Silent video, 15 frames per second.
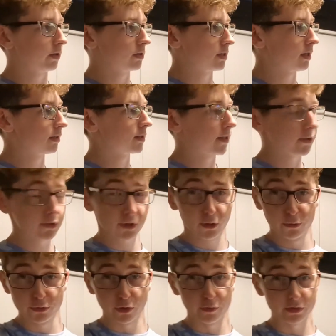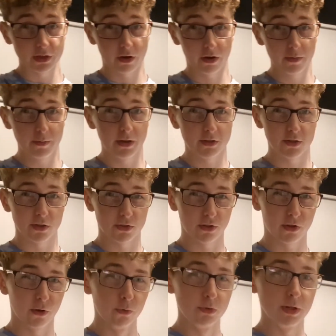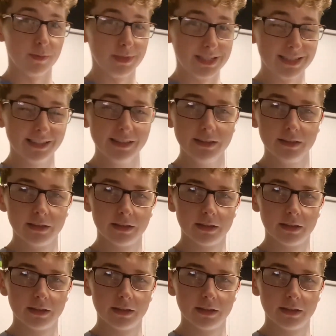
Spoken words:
because it does close over time, it just doesn't close immediately.